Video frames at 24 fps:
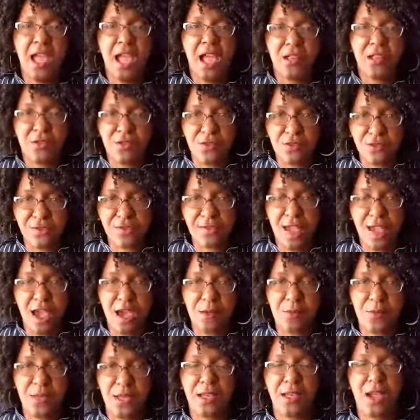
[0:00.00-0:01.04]
and your
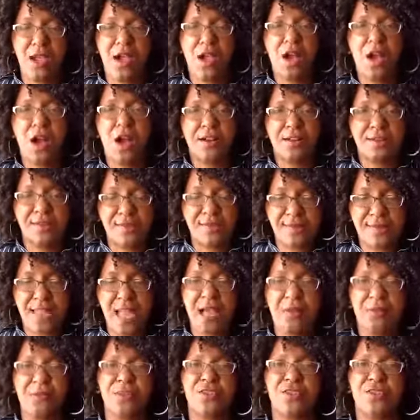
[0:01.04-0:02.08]
topic are
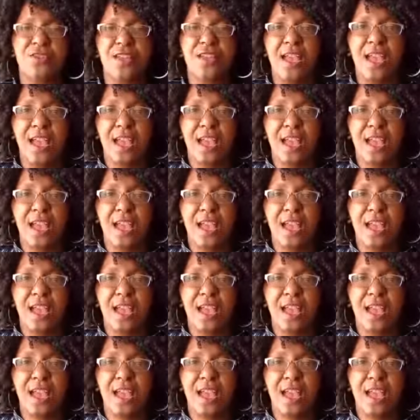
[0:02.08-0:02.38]
established